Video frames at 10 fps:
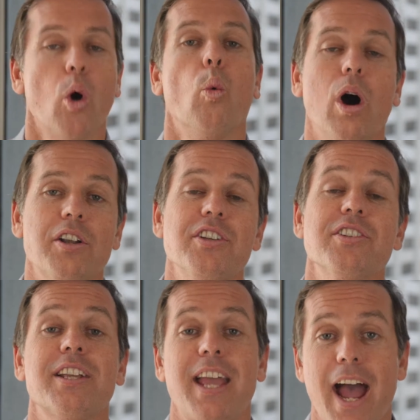What does
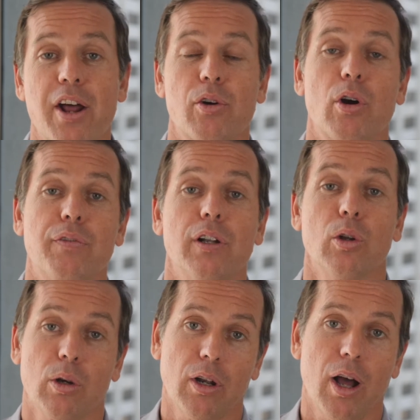a counteroffer
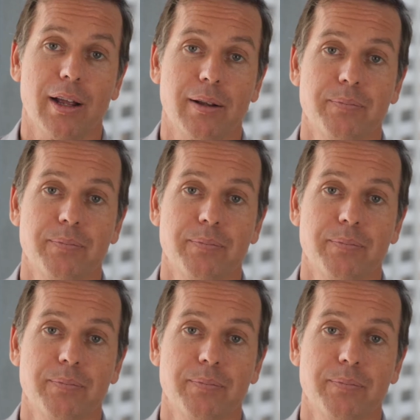look like?